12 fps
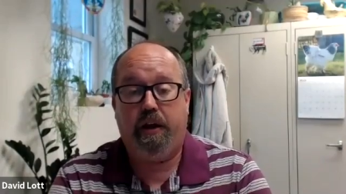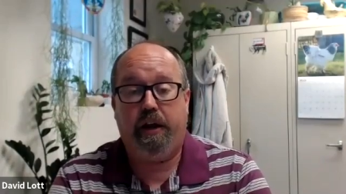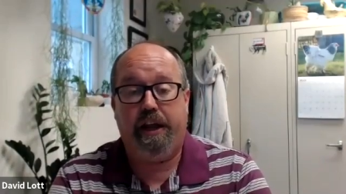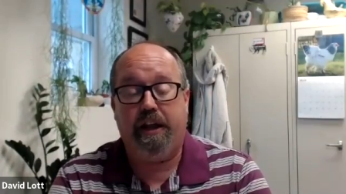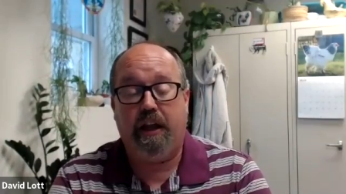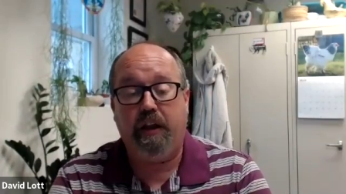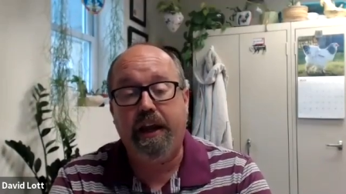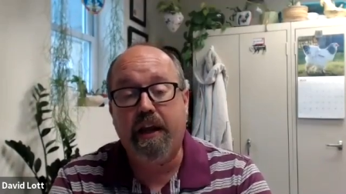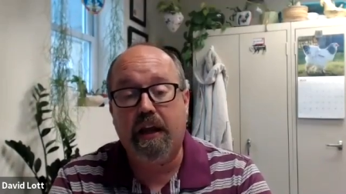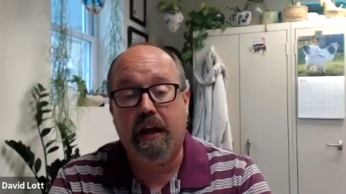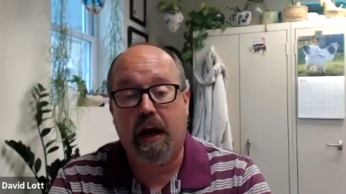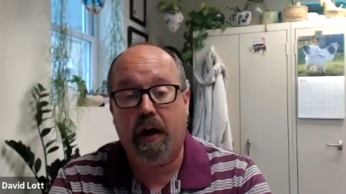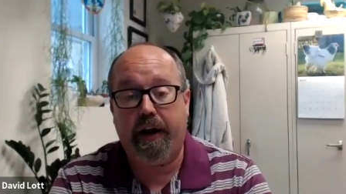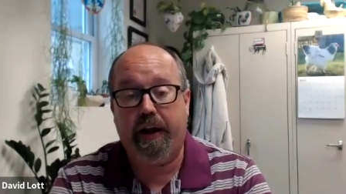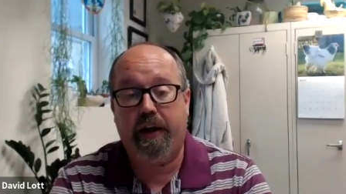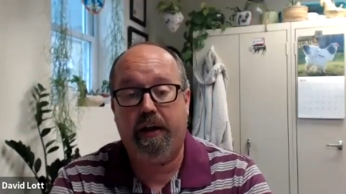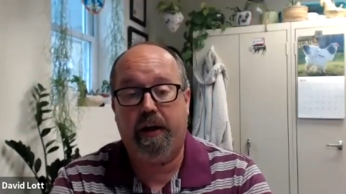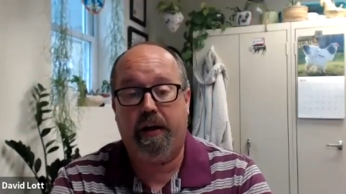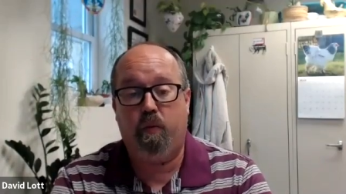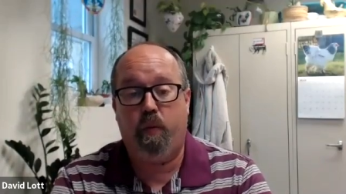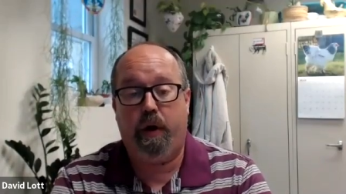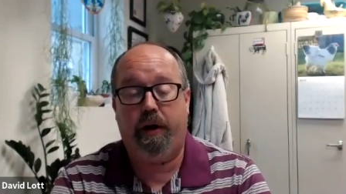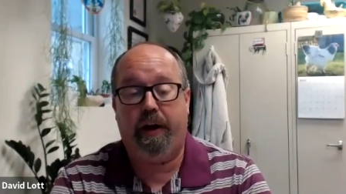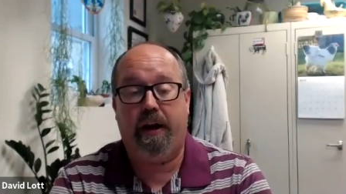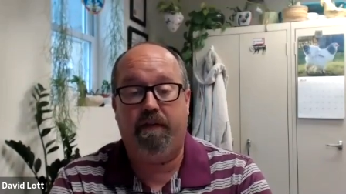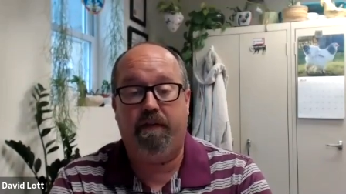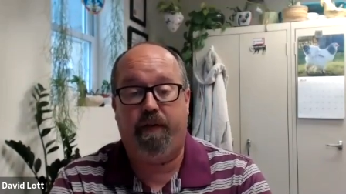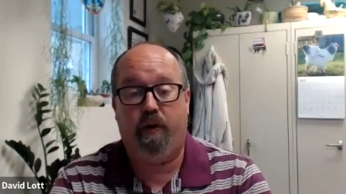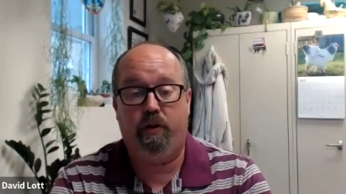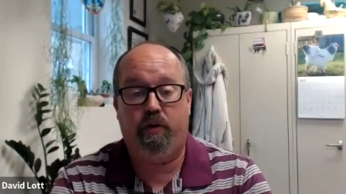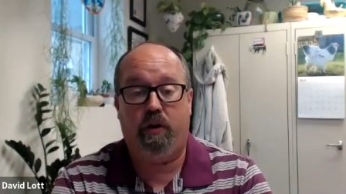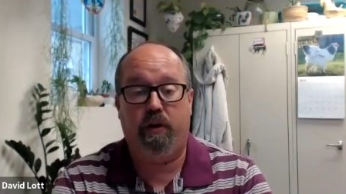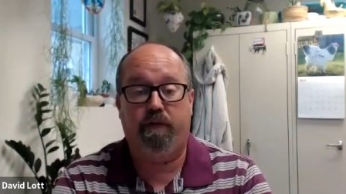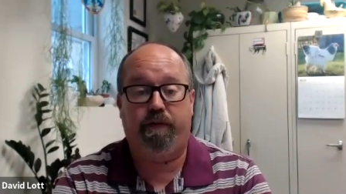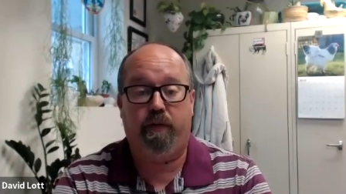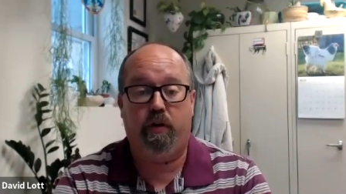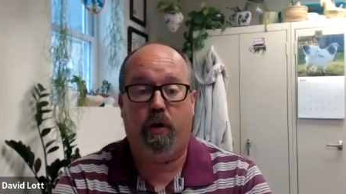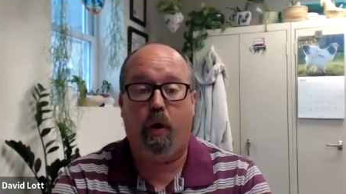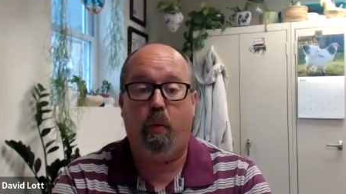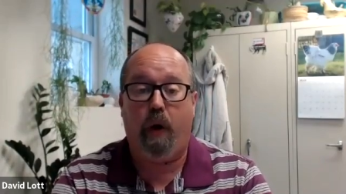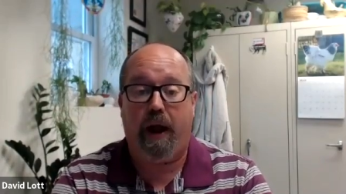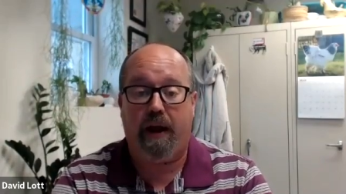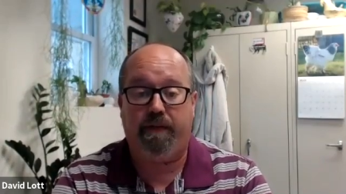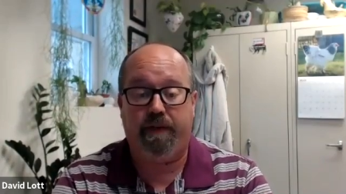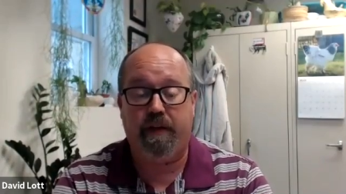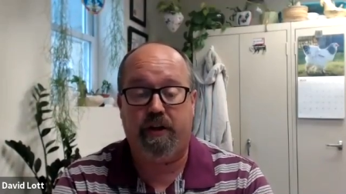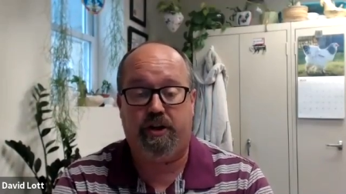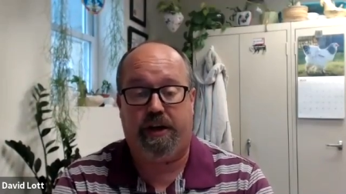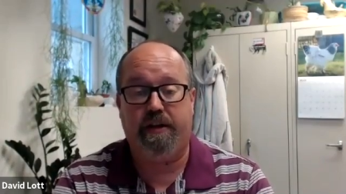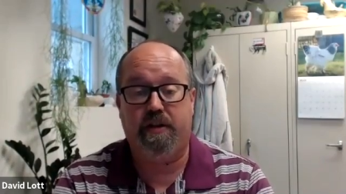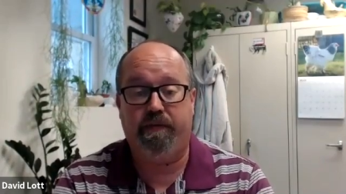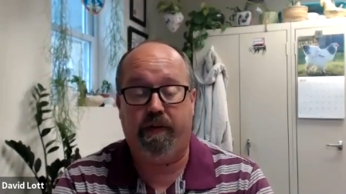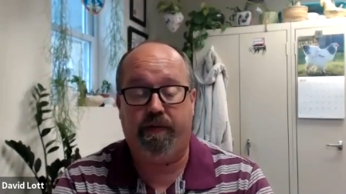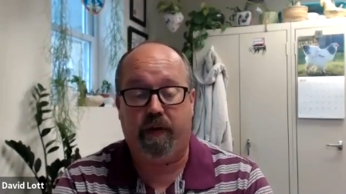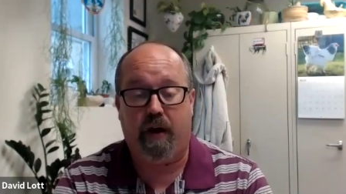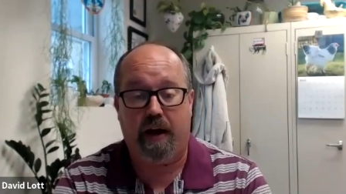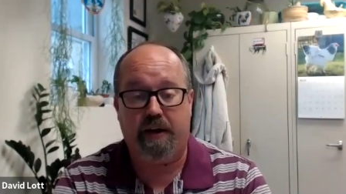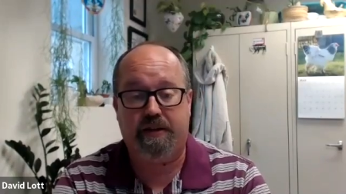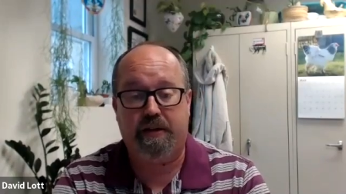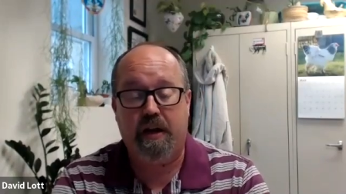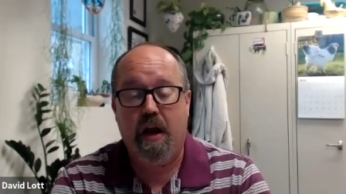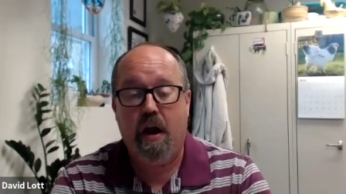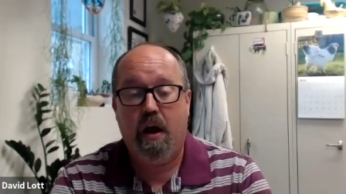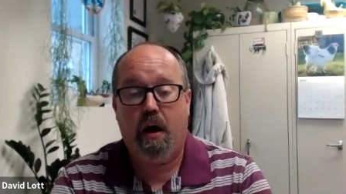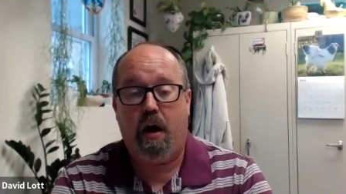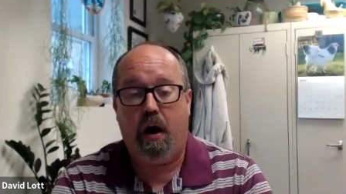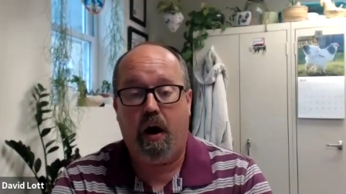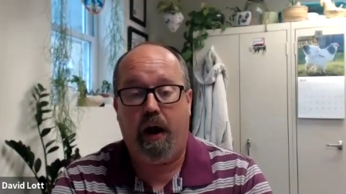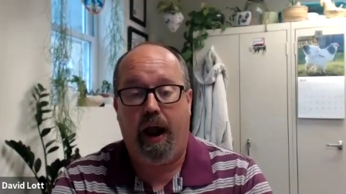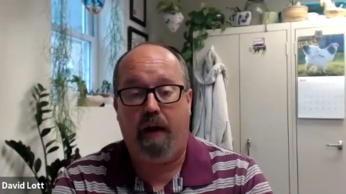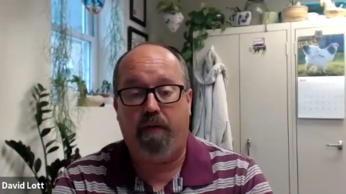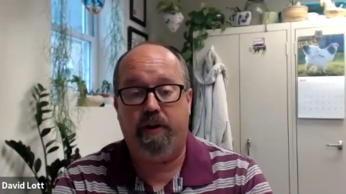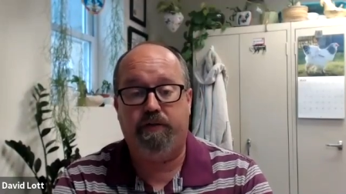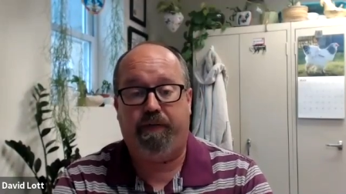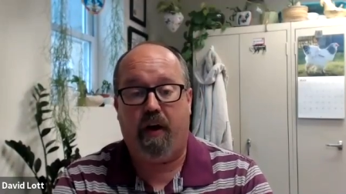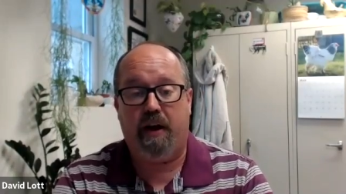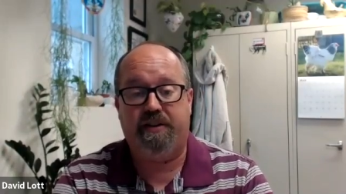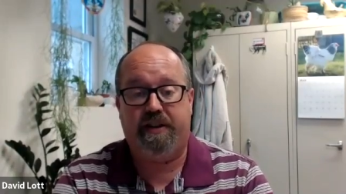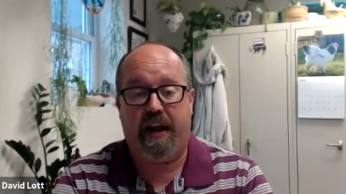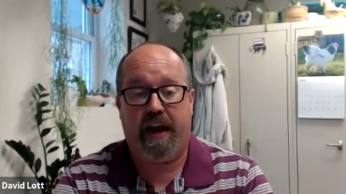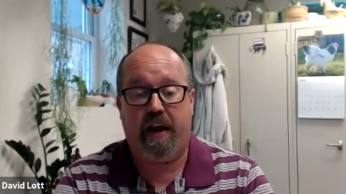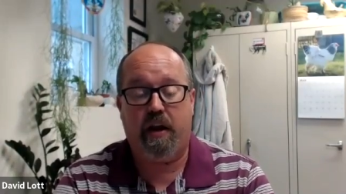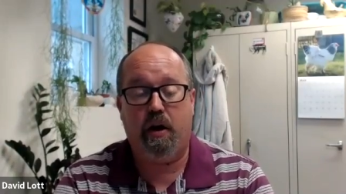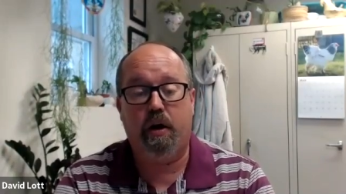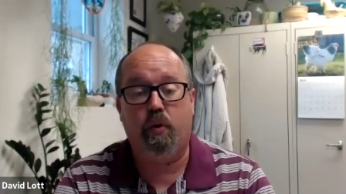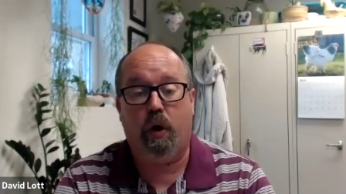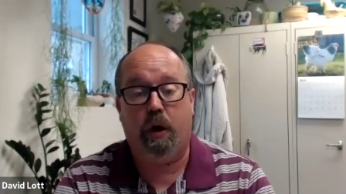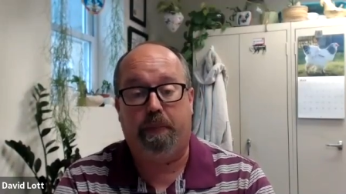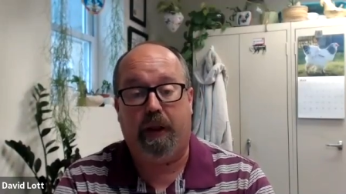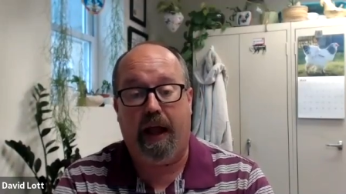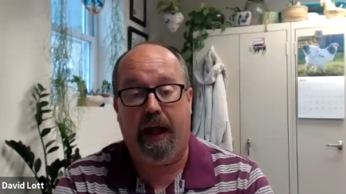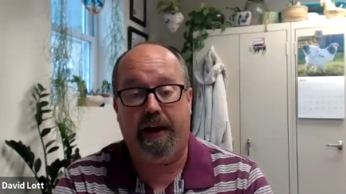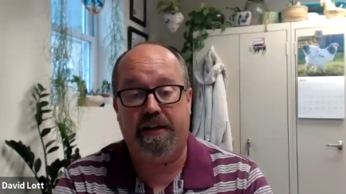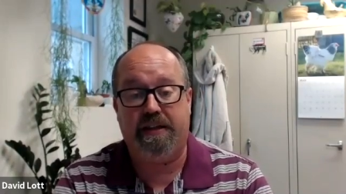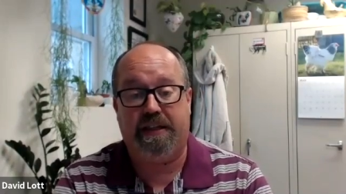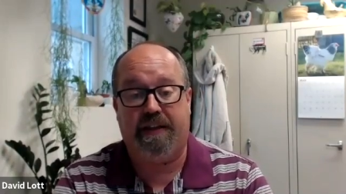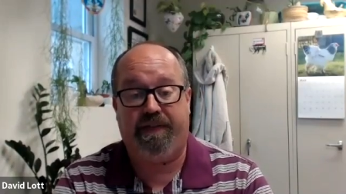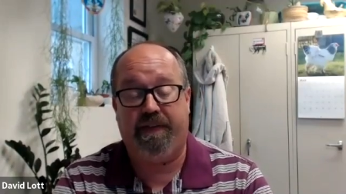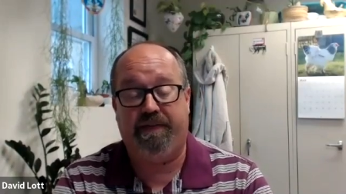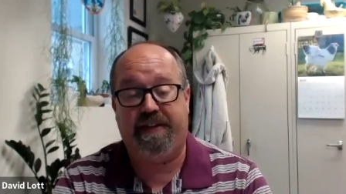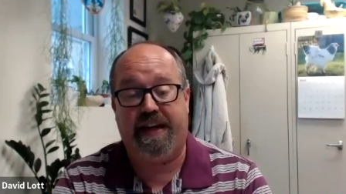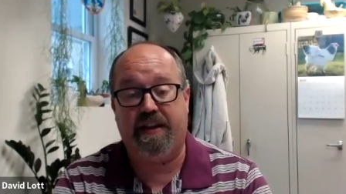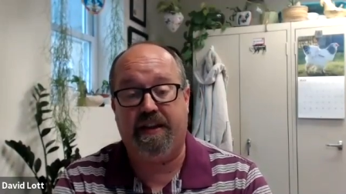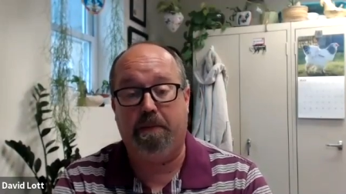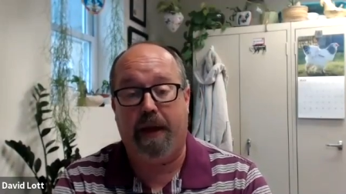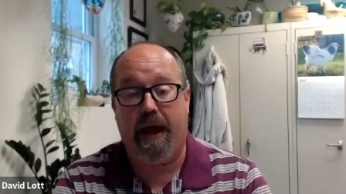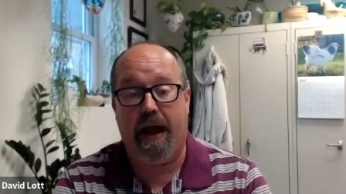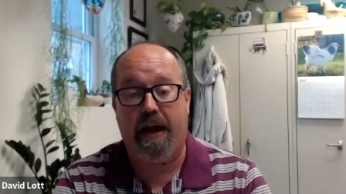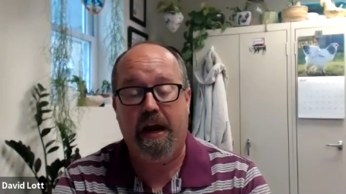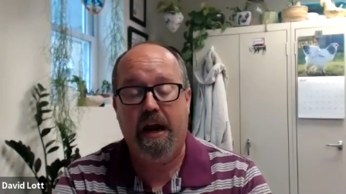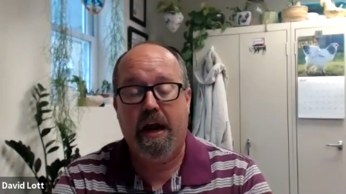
In the Lincoln area, we're getting further and further away from the chance of a frost. Our average frost date here in North Platte is the 15th of May,